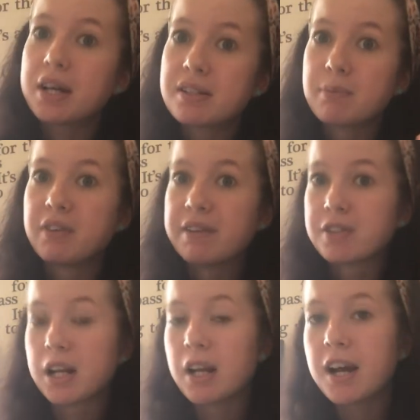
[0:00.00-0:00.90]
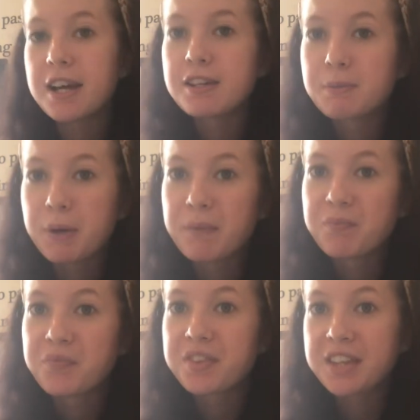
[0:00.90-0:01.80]
like some flavours I liked, but
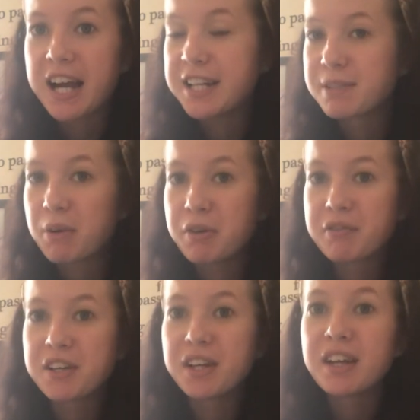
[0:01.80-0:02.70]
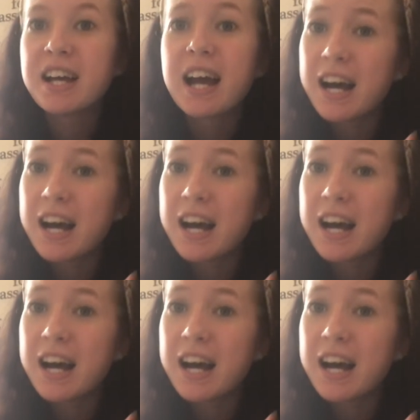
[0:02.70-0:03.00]
that is my review.